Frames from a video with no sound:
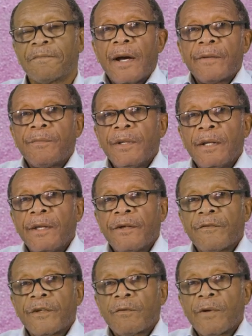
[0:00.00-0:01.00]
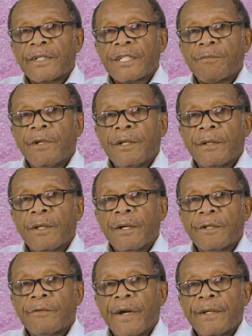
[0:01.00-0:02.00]
I believe in what's being
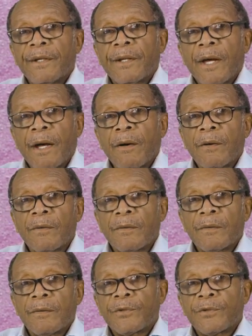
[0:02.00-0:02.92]
done right now